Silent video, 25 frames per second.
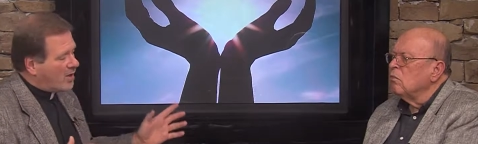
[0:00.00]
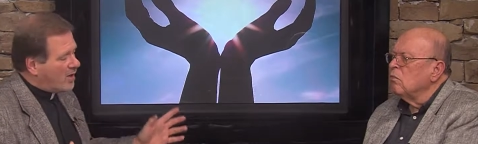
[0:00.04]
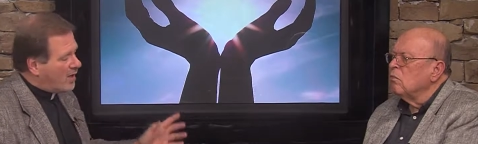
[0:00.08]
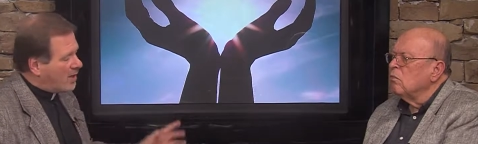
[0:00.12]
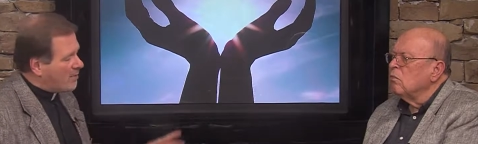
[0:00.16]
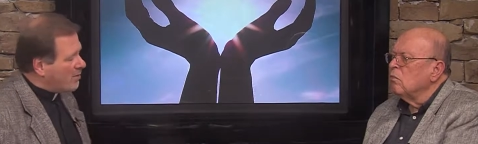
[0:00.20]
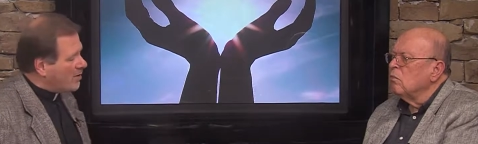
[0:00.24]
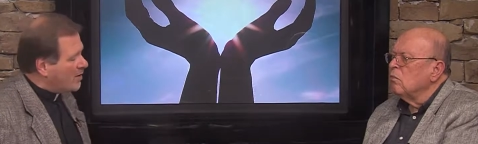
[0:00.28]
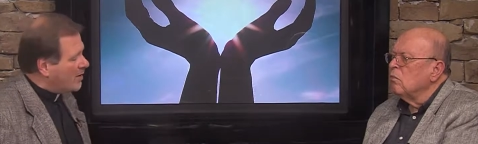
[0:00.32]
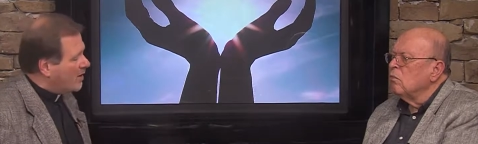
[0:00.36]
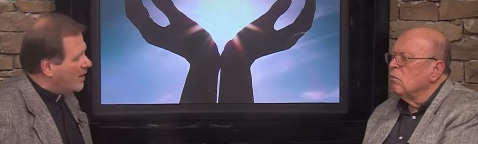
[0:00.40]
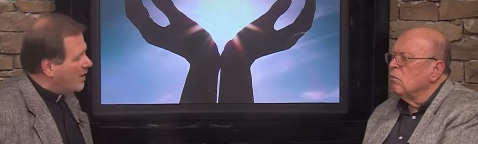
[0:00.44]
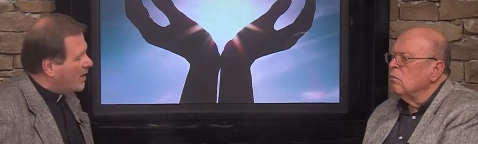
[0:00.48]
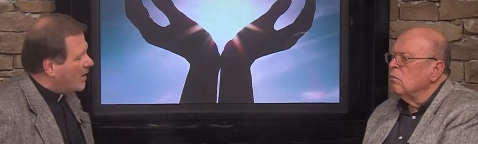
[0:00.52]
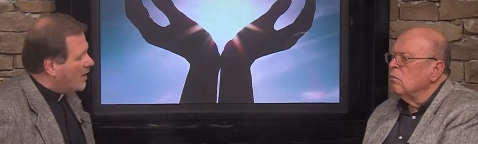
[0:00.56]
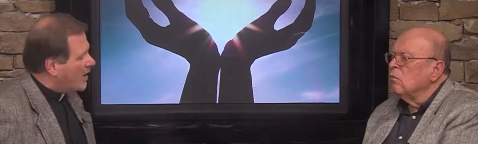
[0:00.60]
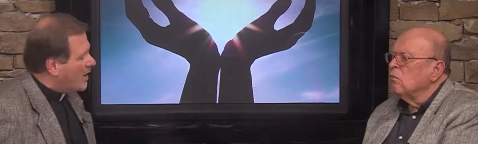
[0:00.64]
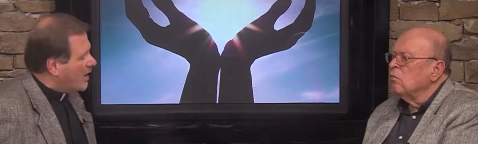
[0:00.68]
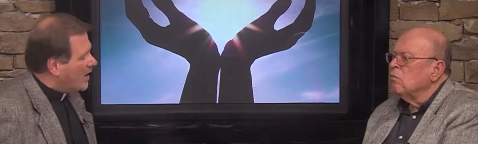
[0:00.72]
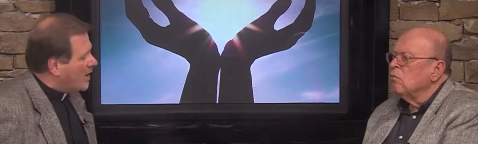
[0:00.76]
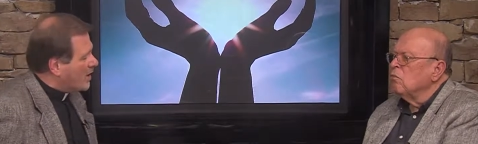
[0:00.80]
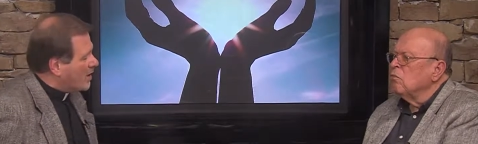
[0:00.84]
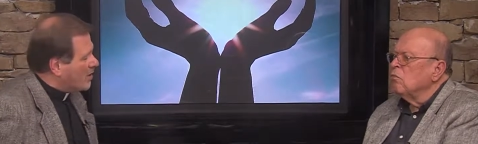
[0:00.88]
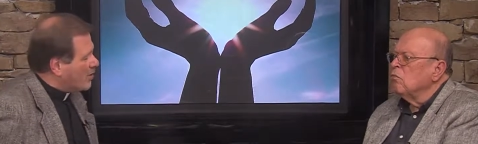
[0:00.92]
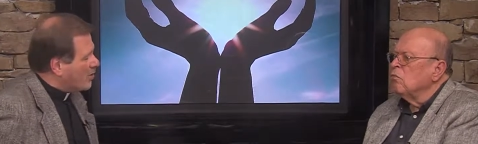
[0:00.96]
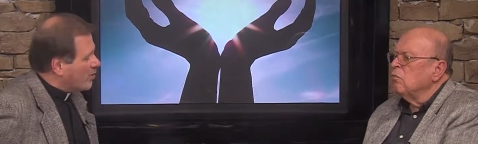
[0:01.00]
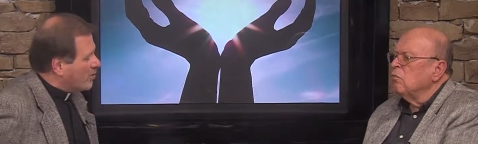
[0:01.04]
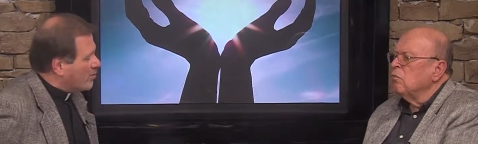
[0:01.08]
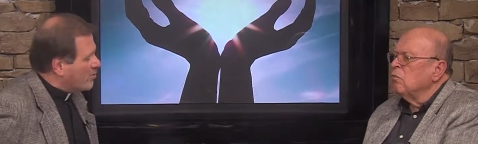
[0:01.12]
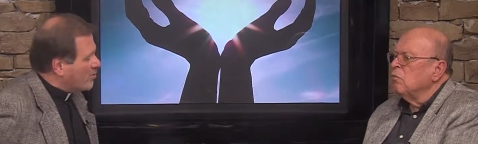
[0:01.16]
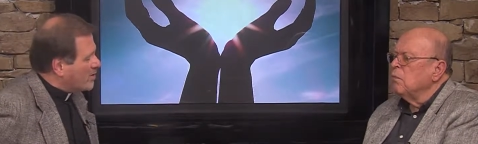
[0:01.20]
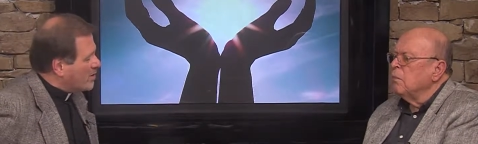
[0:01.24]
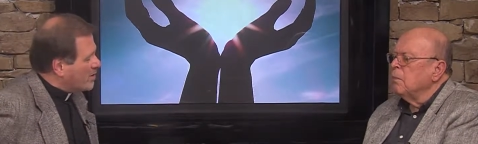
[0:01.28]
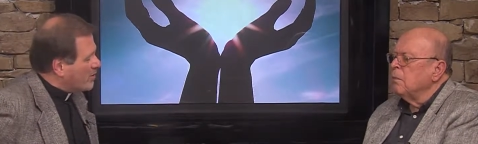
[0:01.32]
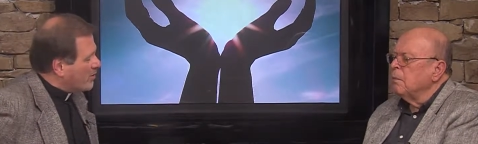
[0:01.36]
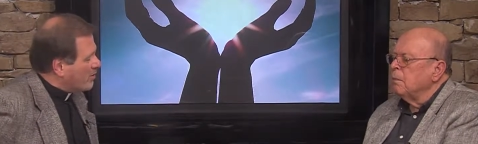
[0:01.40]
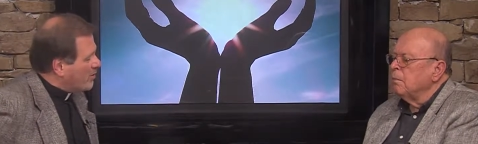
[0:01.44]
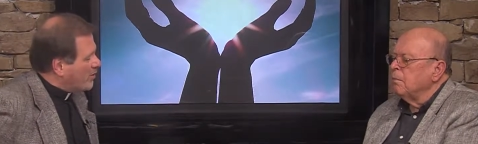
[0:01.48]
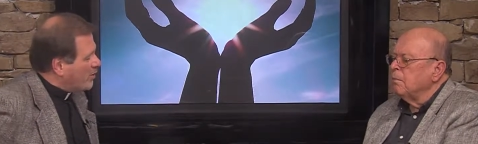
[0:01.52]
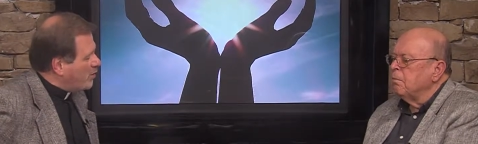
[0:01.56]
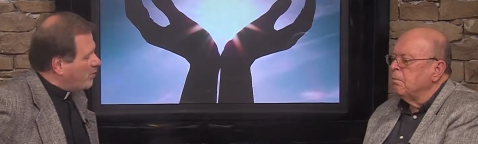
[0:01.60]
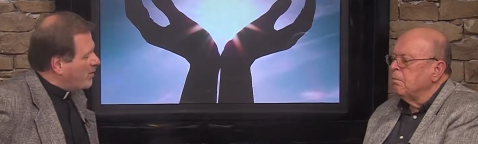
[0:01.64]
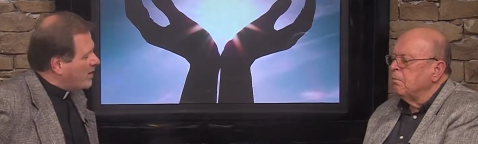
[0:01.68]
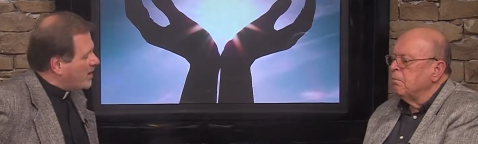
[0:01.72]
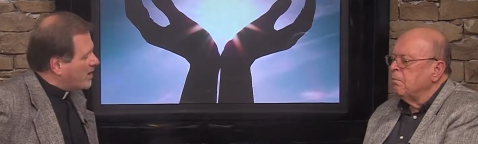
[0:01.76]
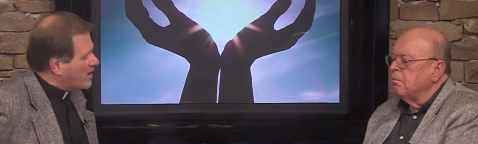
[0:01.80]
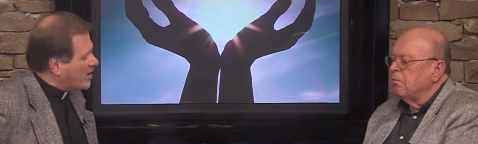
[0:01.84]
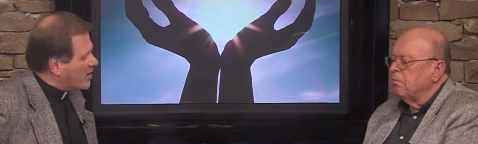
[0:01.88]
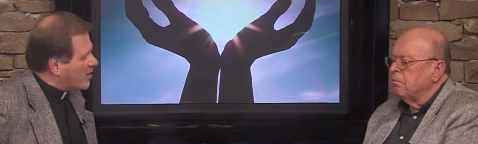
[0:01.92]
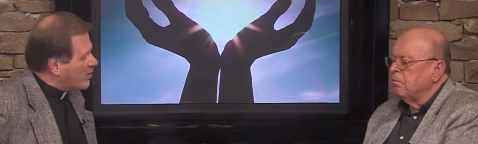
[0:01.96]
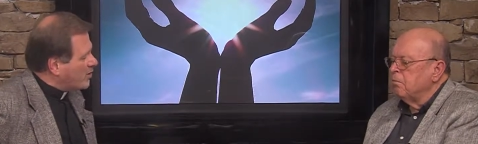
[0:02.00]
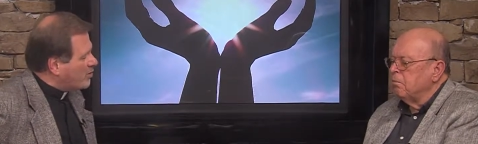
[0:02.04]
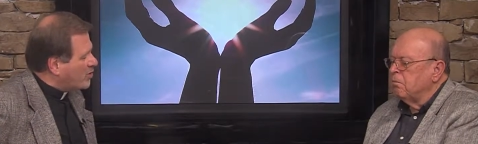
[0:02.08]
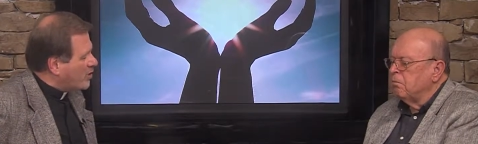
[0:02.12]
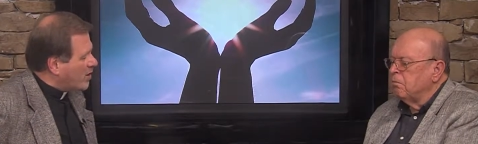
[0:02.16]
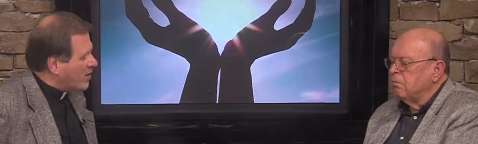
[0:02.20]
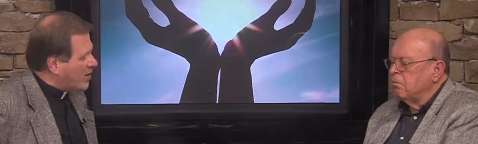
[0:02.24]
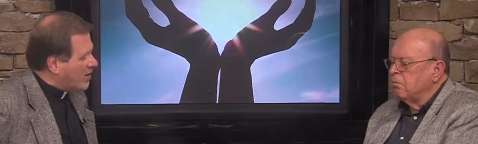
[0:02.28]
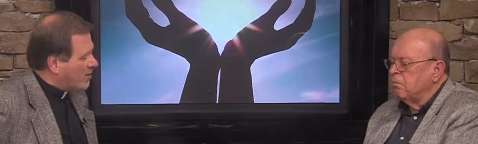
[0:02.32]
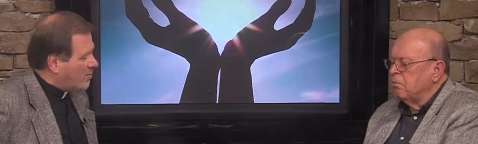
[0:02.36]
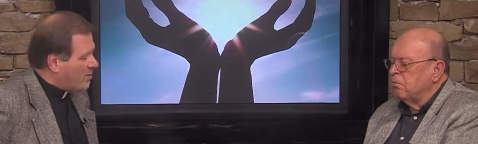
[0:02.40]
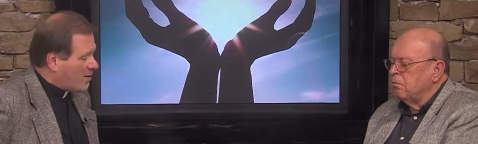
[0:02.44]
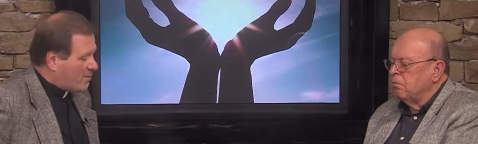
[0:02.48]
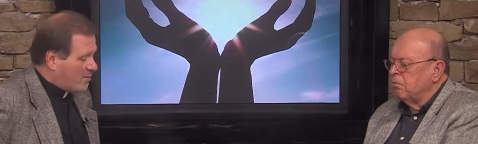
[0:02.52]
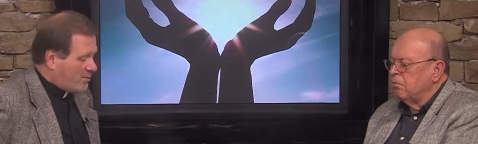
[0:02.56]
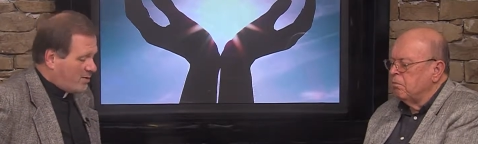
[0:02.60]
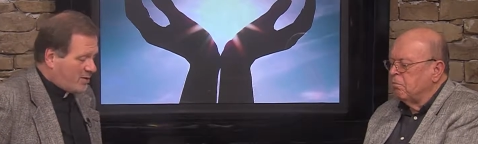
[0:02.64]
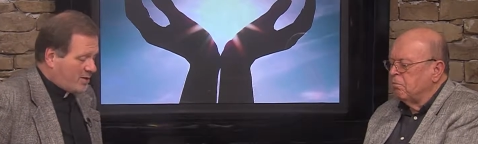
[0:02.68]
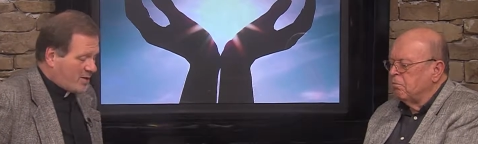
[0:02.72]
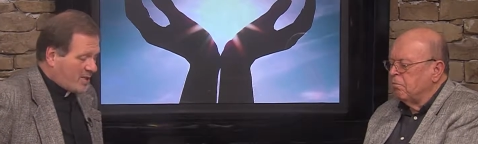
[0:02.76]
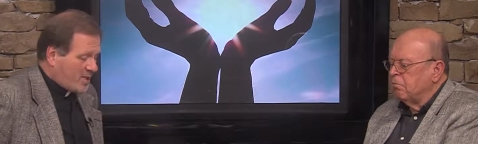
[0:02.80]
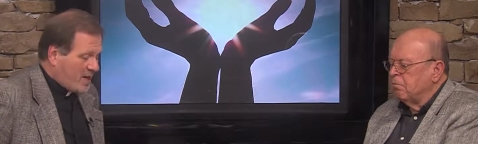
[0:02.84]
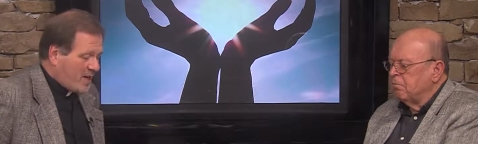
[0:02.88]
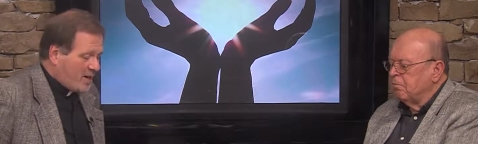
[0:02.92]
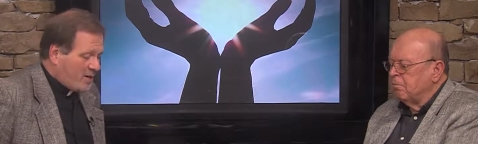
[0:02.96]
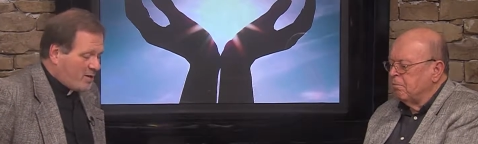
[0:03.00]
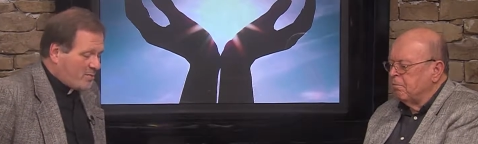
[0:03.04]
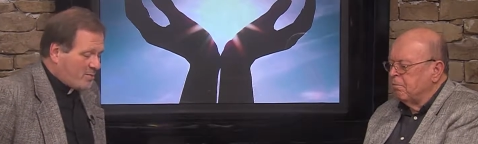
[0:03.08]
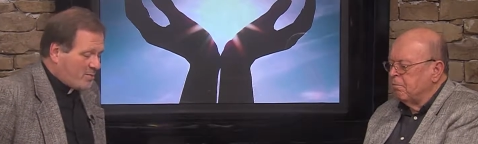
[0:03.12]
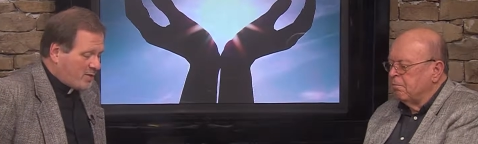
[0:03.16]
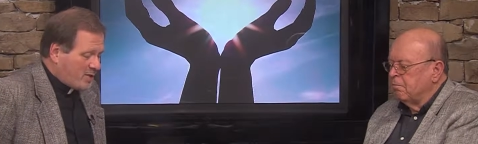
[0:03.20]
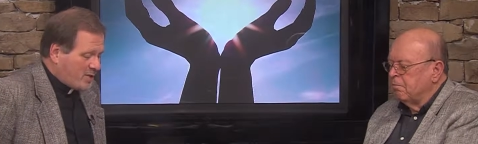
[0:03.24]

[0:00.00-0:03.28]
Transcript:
Speaker 1: Clymer. Uh, Gordon was here a few weeks ago talking about retired